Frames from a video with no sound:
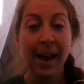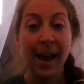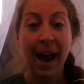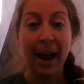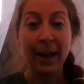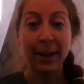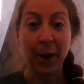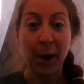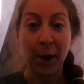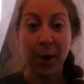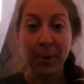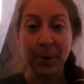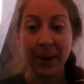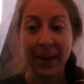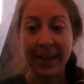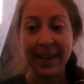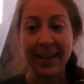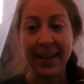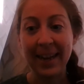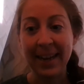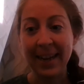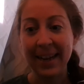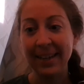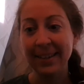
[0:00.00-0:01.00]
Hello,
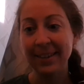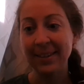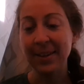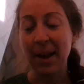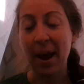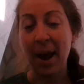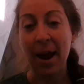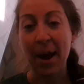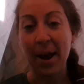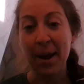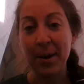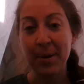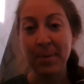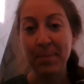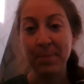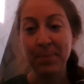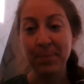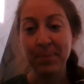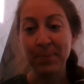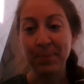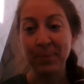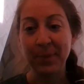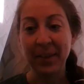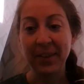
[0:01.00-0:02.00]
it is
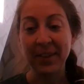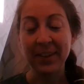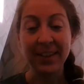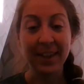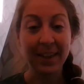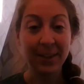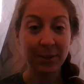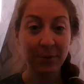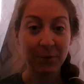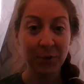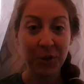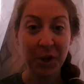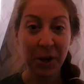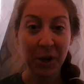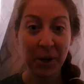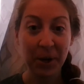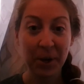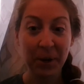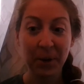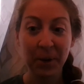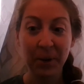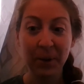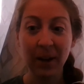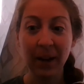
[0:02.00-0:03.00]
the 6th of
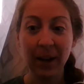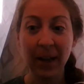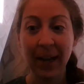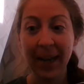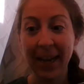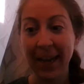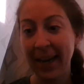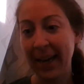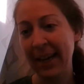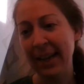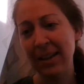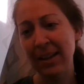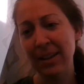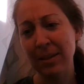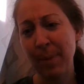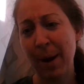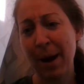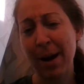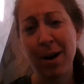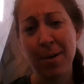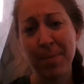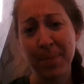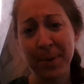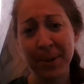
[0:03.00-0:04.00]
June. It's
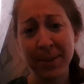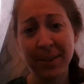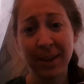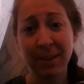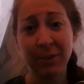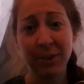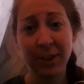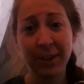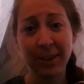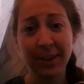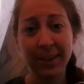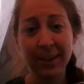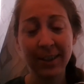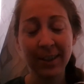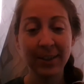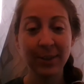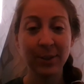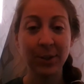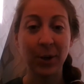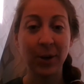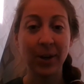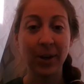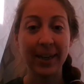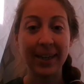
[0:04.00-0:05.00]
about 7:30,
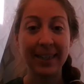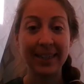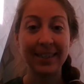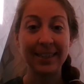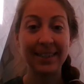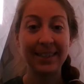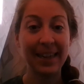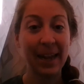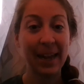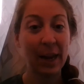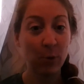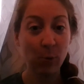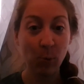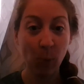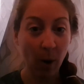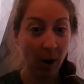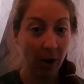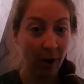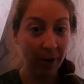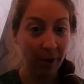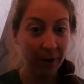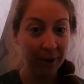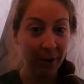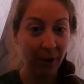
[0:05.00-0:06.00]
so it's day
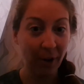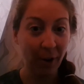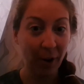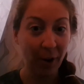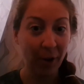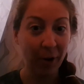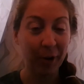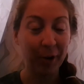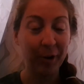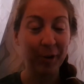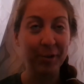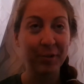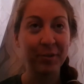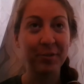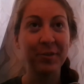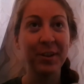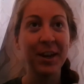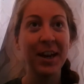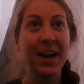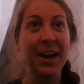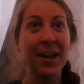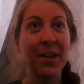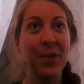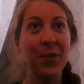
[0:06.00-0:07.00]
1 of
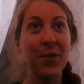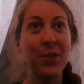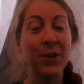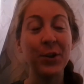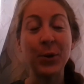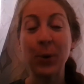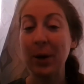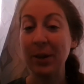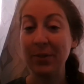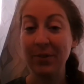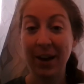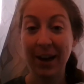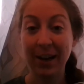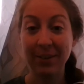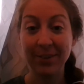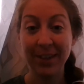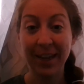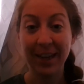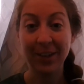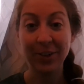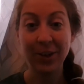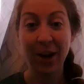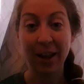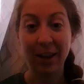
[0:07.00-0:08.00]
the
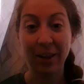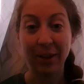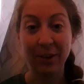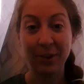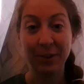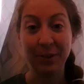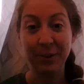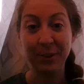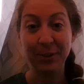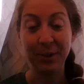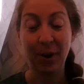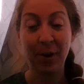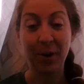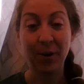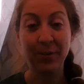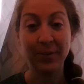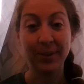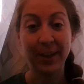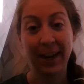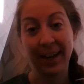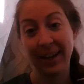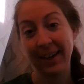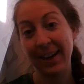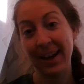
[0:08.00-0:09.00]
25-day challenge of
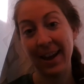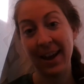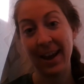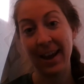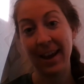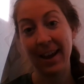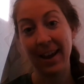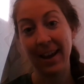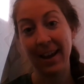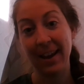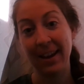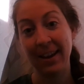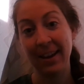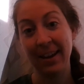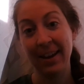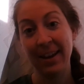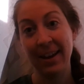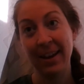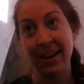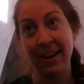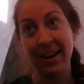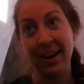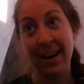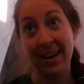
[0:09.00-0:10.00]
10K
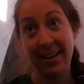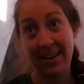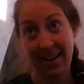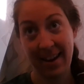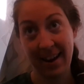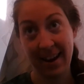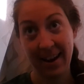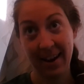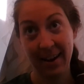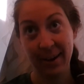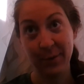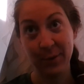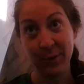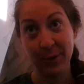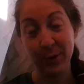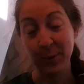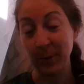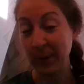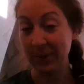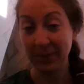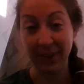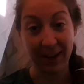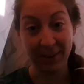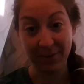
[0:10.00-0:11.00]
a day for
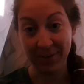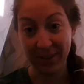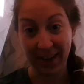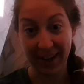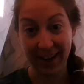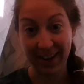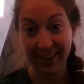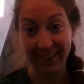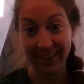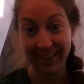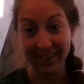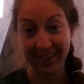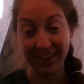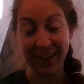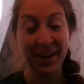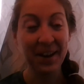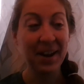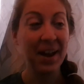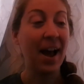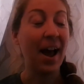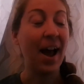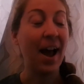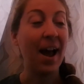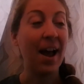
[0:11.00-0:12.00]
25 days.
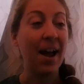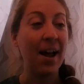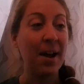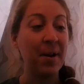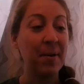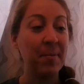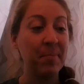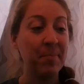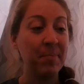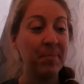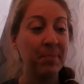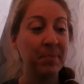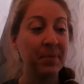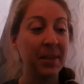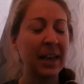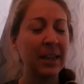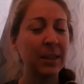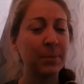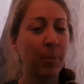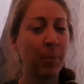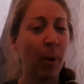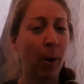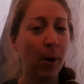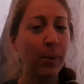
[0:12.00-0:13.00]

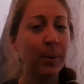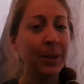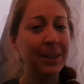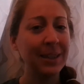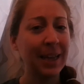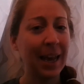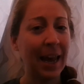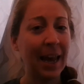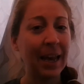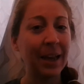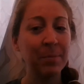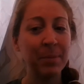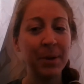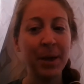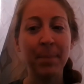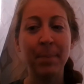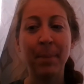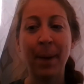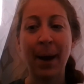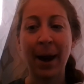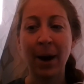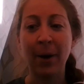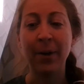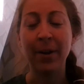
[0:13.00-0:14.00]
It's probably taken me
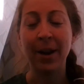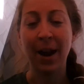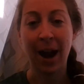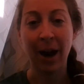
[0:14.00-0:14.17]
about an